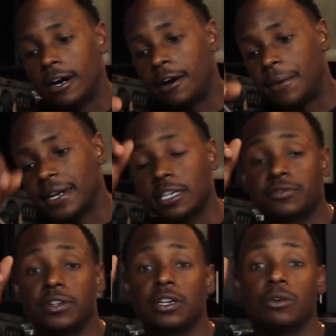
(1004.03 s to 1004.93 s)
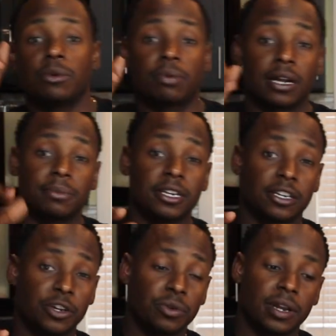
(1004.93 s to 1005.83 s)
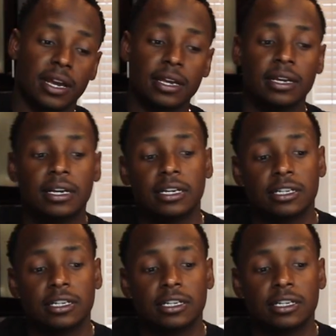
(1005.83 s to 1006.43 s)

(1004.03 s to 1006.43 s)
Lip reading: My next video will probably be a Q&A.